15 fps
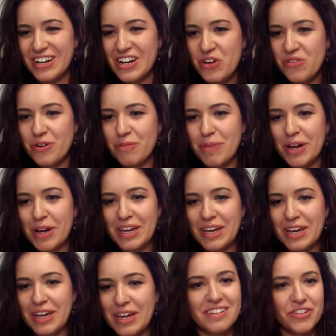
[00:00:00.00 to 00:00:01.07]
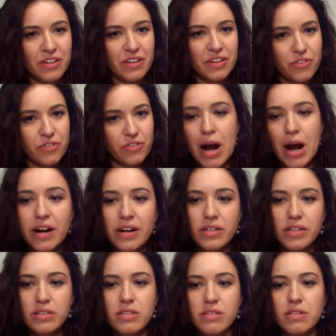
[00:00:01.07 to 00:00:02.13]
for my editor? And for Mark,
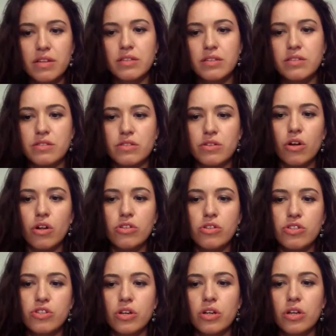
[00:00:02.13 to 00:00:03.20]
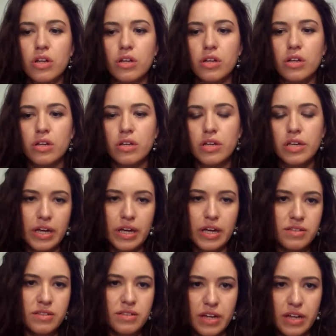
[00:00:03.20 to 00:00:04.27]
it's also, he
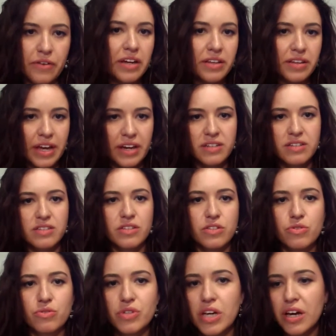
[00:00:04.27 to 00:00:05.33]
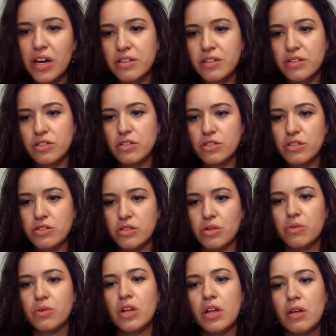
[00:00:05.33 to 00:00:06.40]
has direct access to the editors.
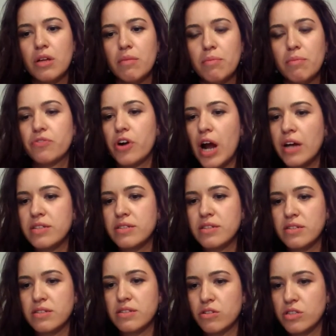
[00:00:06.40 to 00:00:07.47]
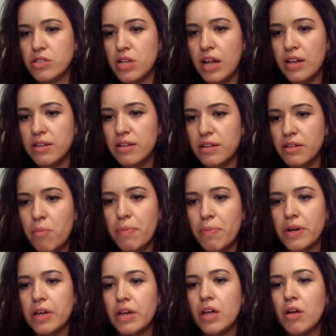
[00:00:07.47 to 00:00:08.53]
So, but for us as a consultant
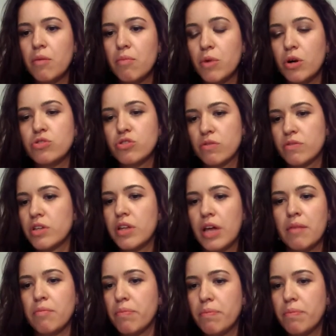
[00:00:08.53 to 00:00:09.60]
company, most of the time